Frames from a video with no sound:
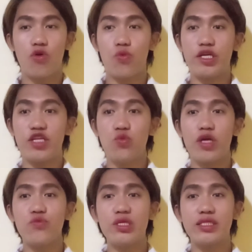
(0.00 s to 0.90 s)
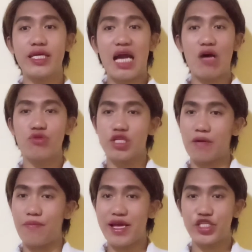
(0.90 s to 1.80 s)
wherein when we say
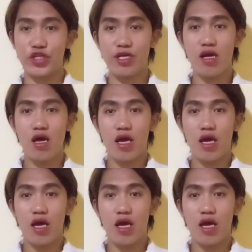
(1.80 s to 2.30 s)
outcome measure,